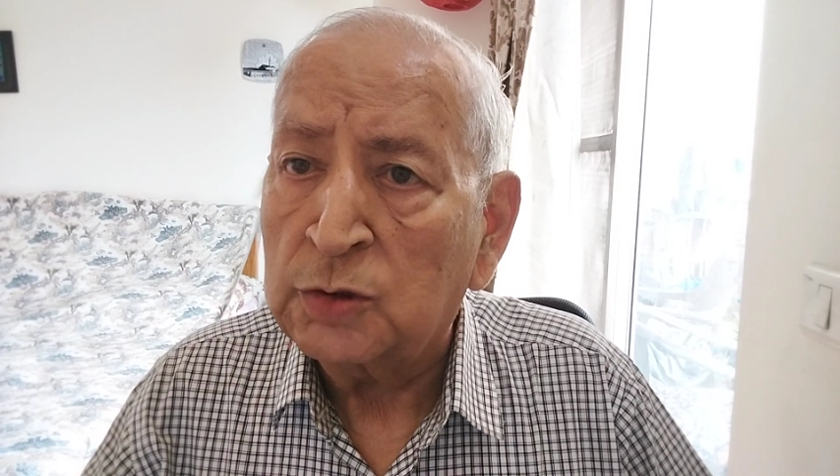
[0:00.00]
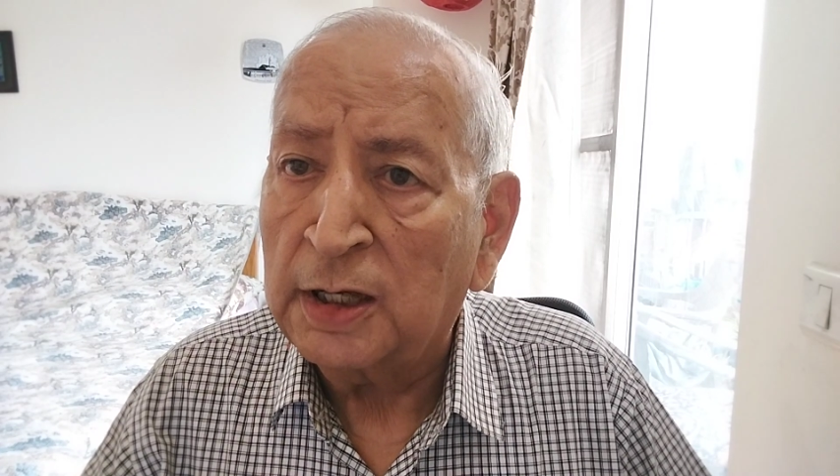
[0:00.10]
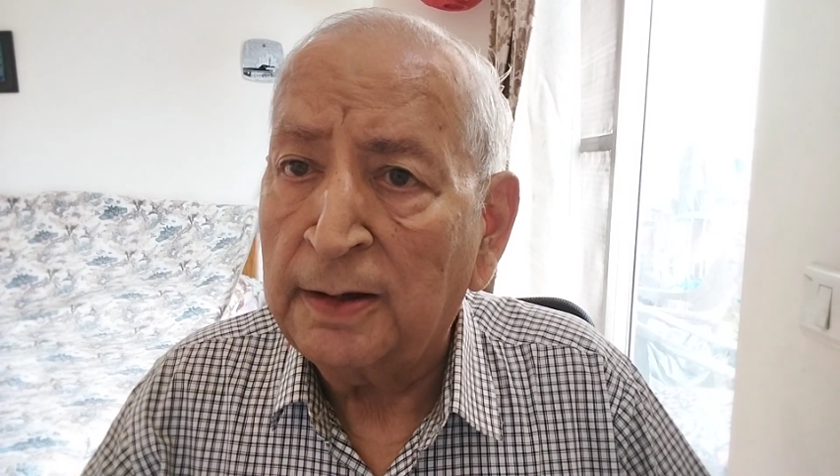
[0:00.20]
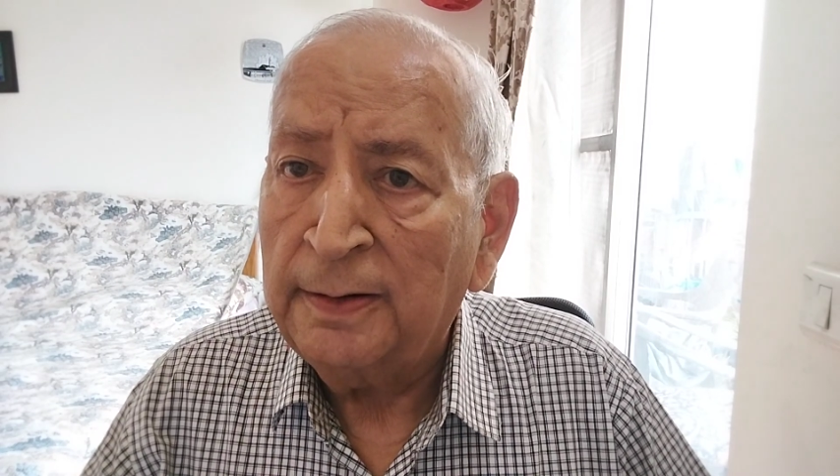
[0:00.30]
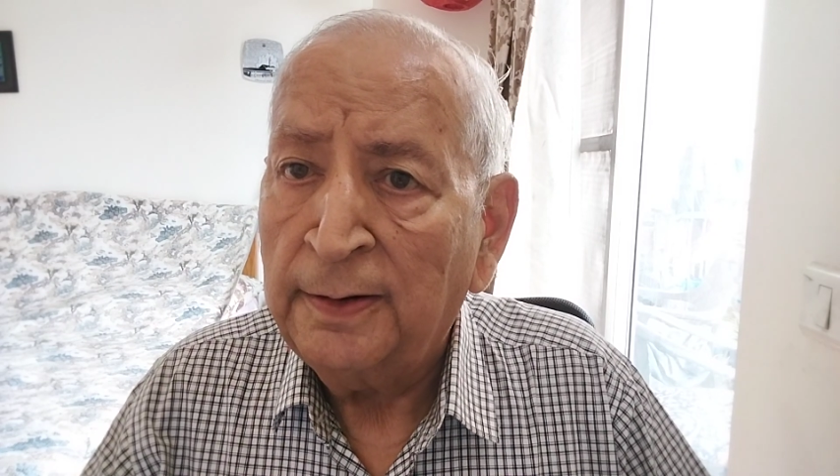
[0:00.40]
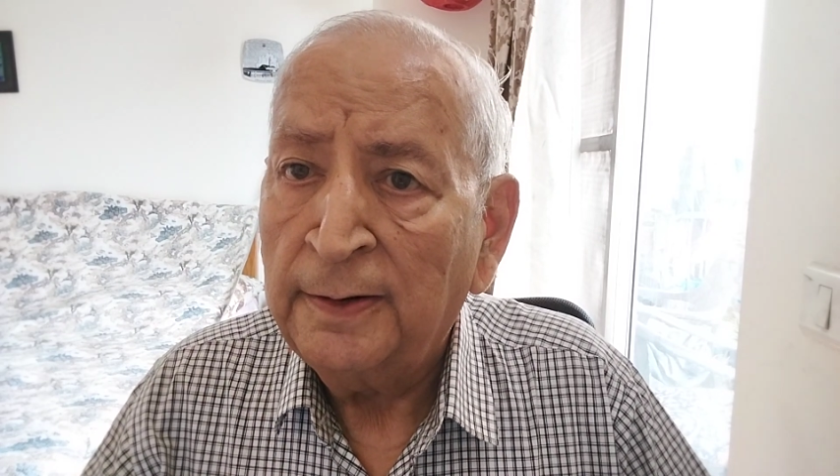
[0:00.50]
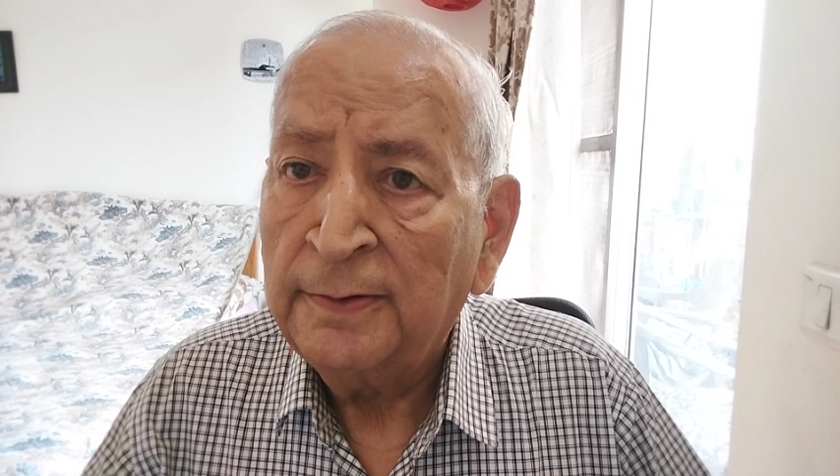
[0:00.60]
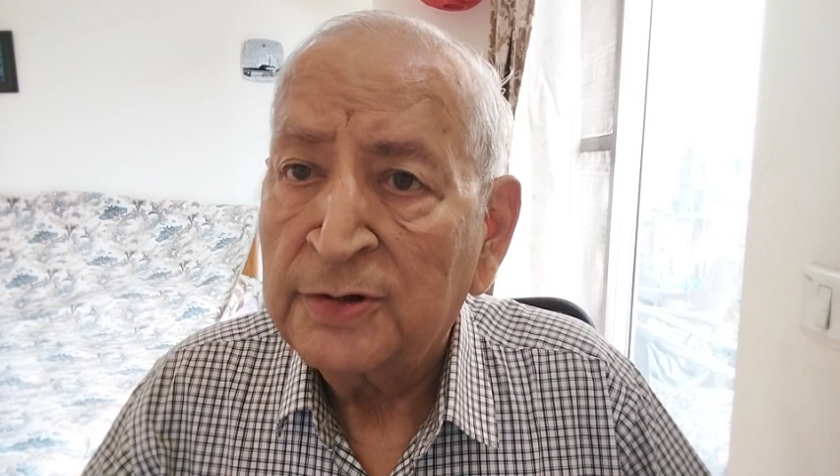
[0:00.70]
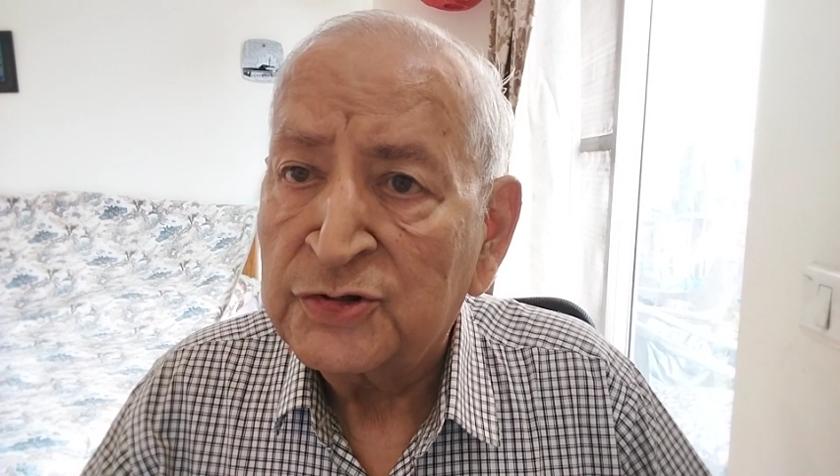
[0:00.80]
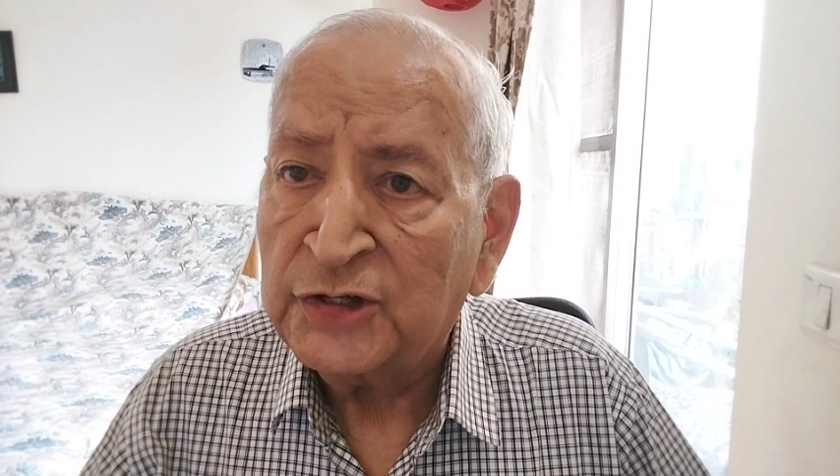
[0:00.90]
the
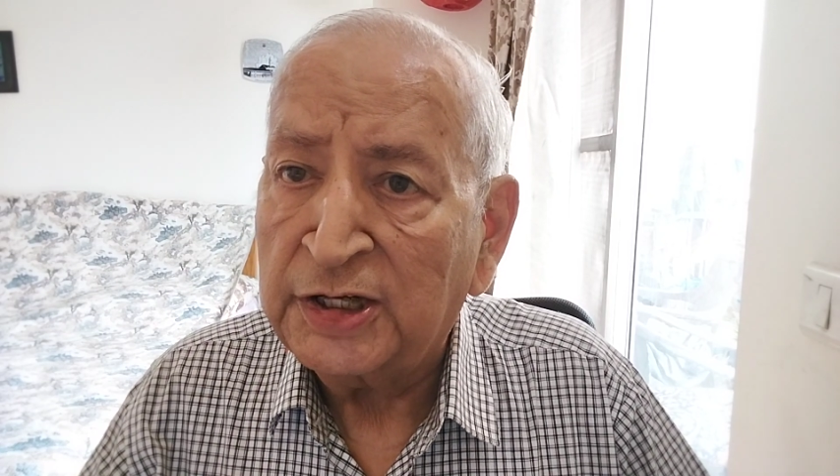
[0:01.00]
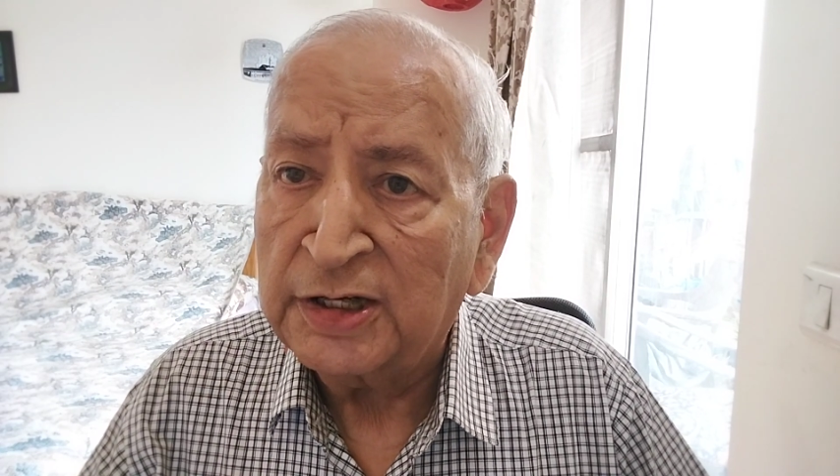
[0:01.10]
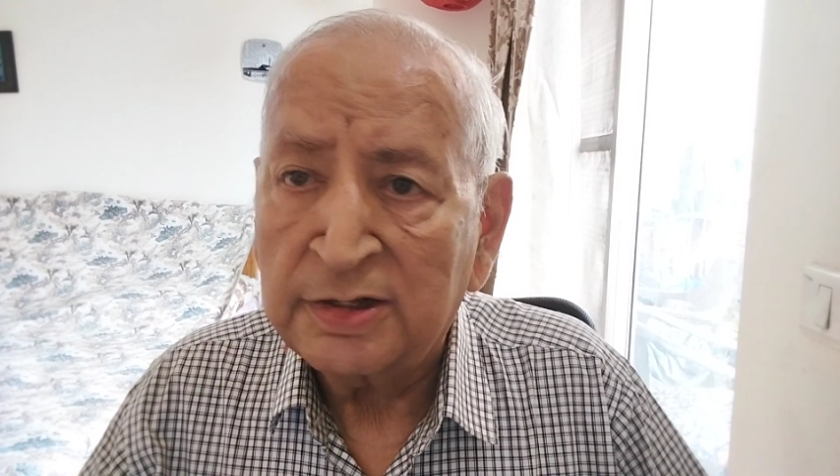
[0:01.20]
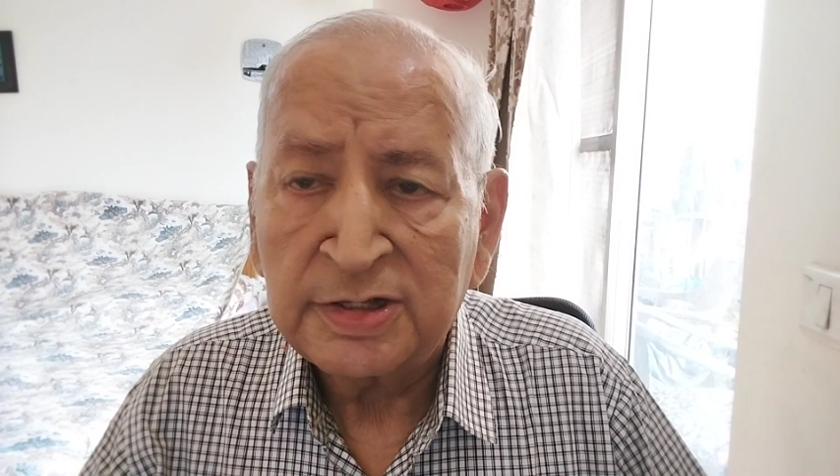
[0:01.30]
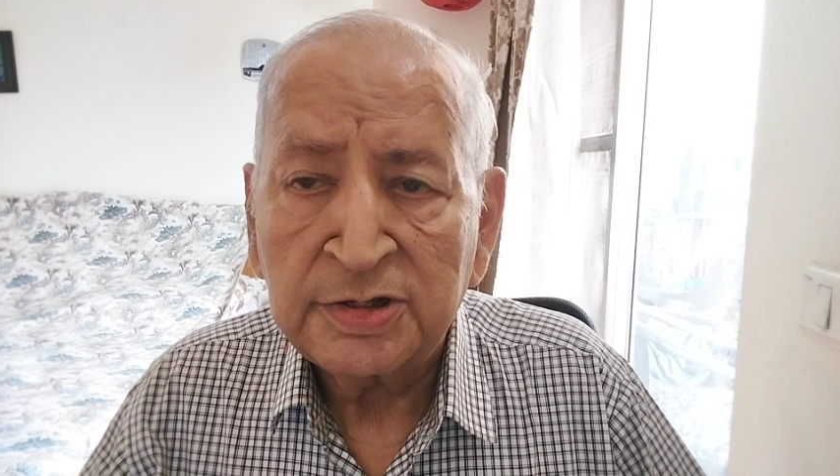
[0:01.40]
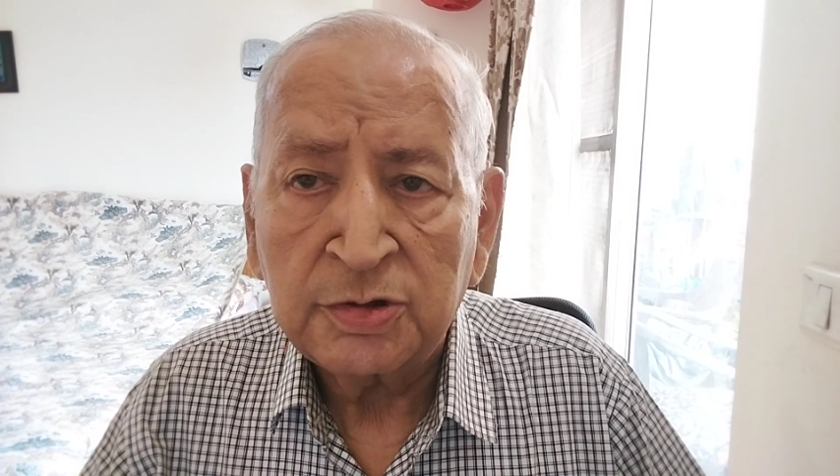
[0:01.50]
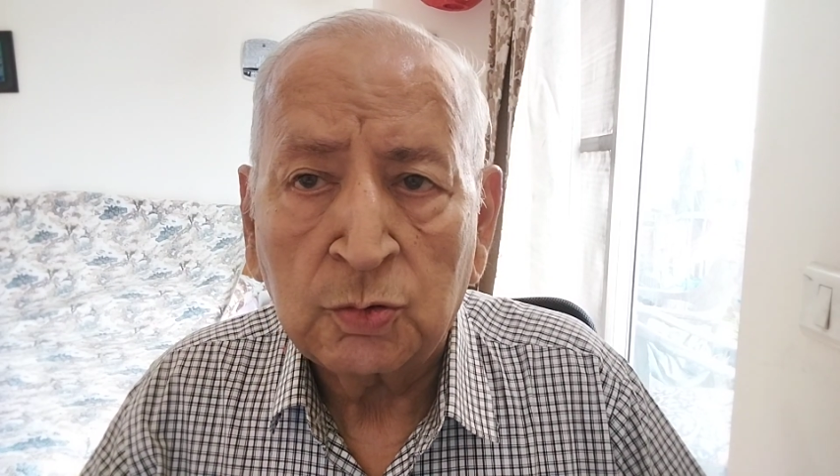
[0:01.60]
seniors,